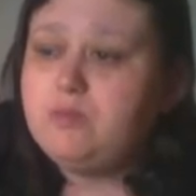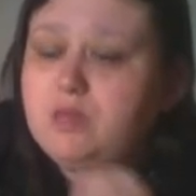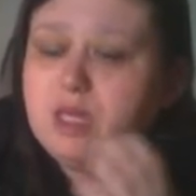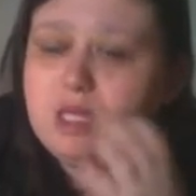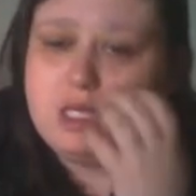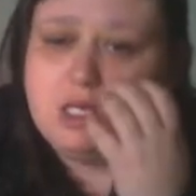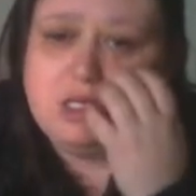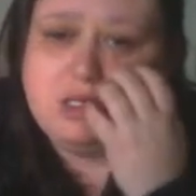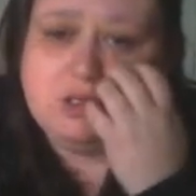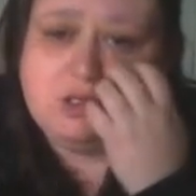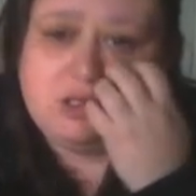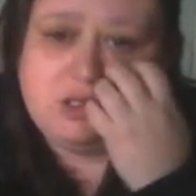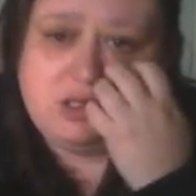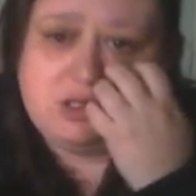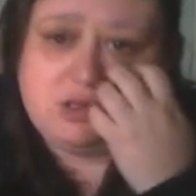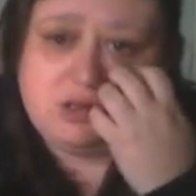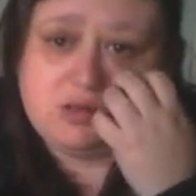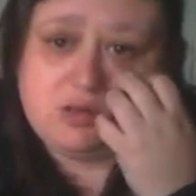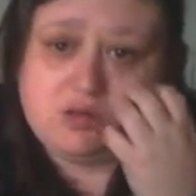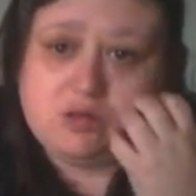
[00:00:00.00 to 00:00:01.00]

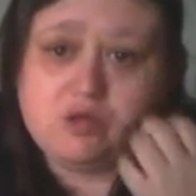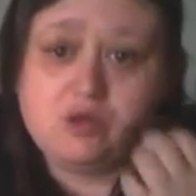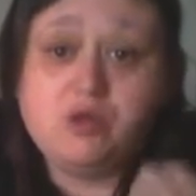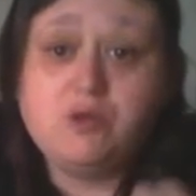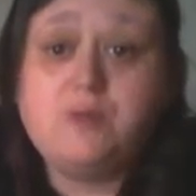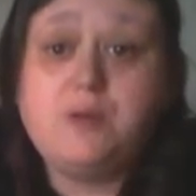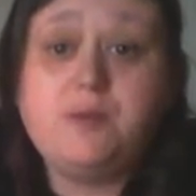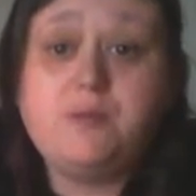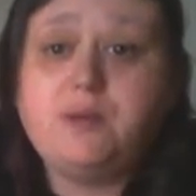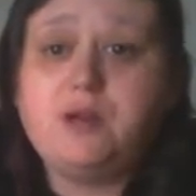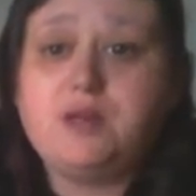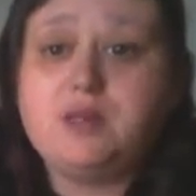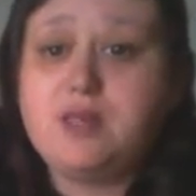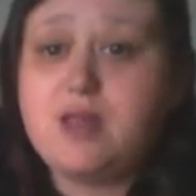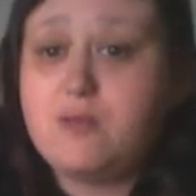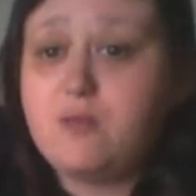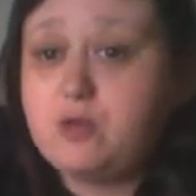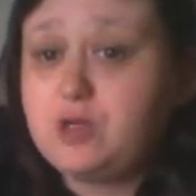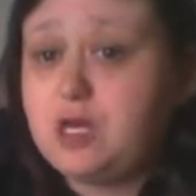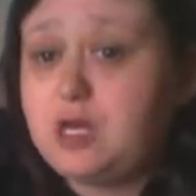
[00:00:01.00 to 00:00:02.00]
it's stupid because
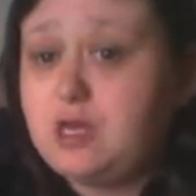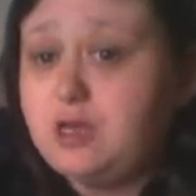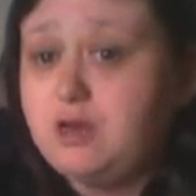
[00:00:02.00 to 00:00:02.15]
I'm trying to